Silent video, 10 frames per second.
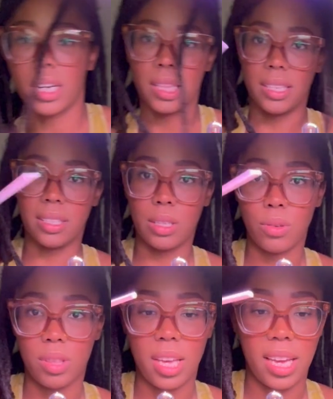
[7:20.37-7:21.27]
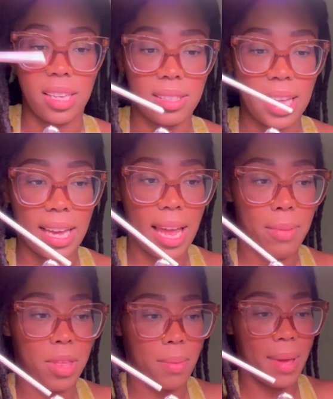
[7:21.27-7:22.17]
these little things that came
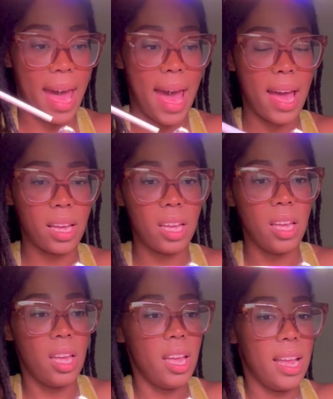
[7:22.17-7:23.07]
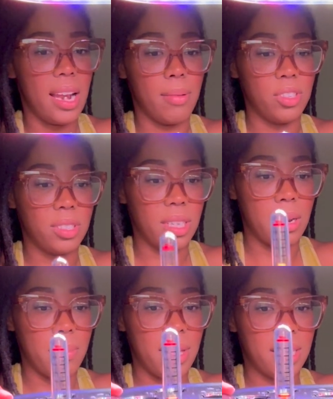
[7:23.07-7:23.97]
in the pack, and I'm just gonna mix